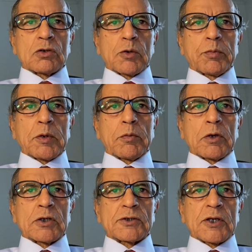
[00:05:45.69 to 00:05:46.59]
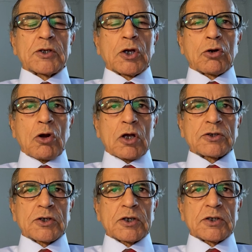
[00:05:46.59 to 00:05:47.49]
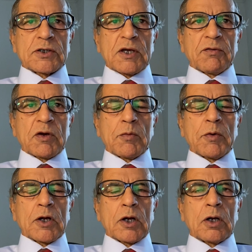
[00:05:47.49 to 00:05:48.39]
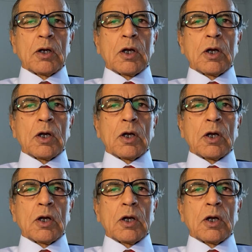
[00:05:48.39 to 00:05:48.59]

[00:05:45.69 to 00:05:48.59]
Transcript: of people is that the atrocities they have committed,